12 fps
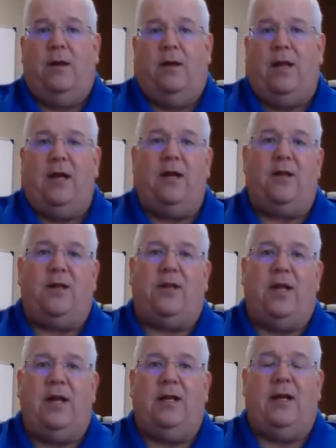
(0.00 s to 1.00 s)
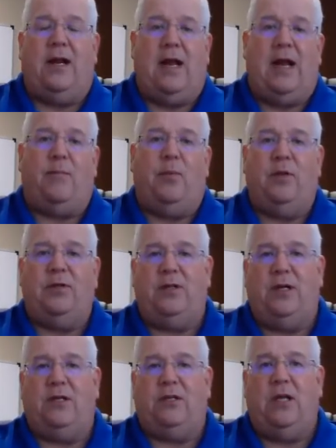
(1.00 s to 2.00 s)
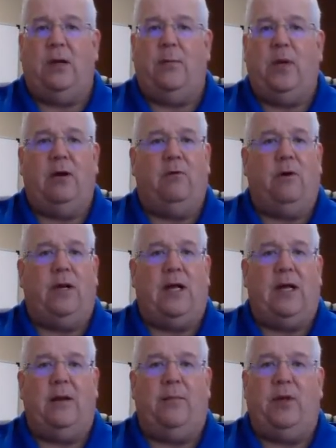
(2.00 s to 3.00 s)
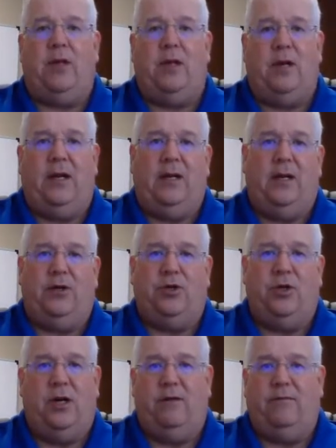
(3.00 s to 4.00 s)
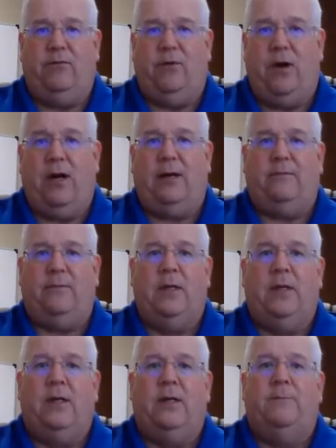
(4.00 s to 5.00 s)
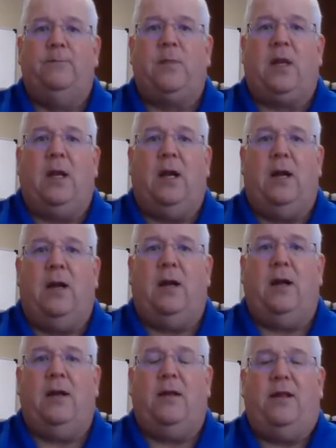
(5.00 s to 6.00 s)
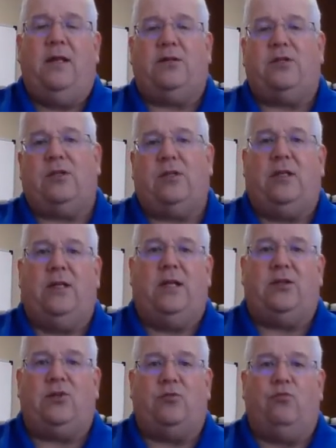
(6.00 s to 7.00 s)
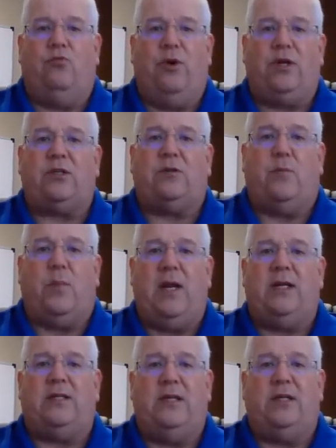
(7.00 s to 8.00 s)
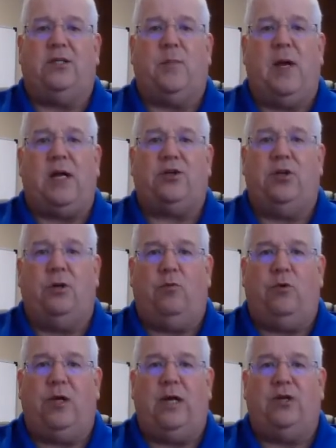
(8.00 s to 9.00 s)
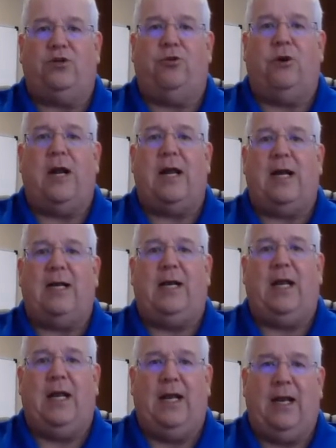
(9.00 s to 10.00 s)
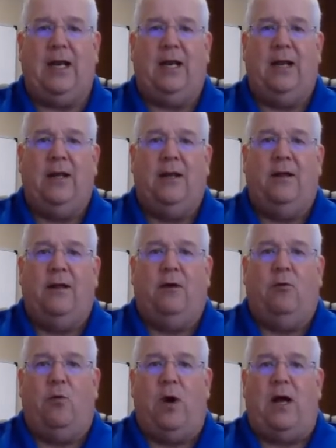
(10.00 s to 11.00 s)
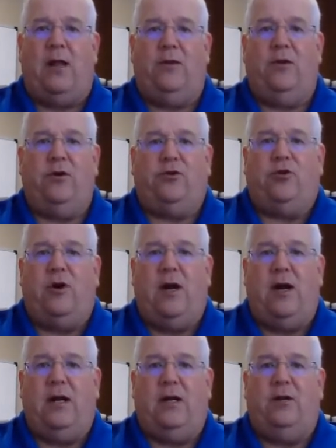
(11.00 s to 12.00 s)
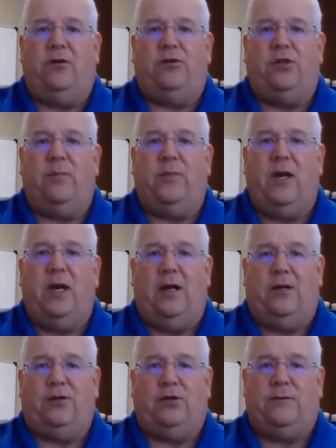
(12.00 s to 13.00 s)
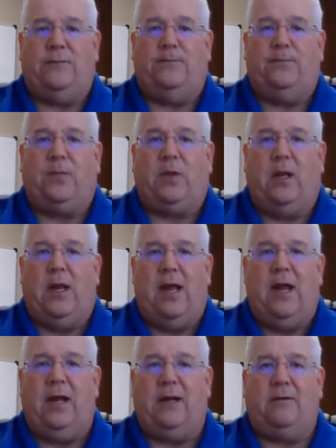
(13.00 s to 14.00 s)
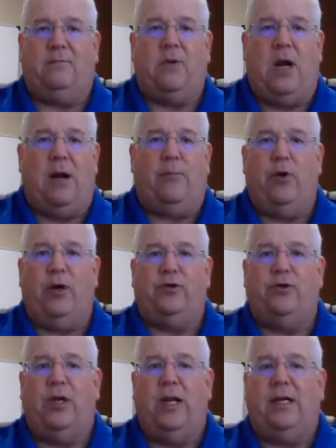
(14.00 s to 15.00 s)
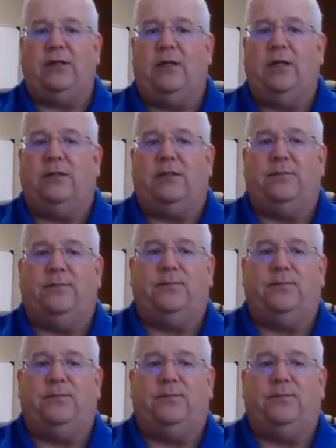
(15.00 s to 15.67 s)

The other thing that happens is there'll be a reliability initiative, right? This risk-based inspection will get dragged in while you're trying to do something else, like operational excellence.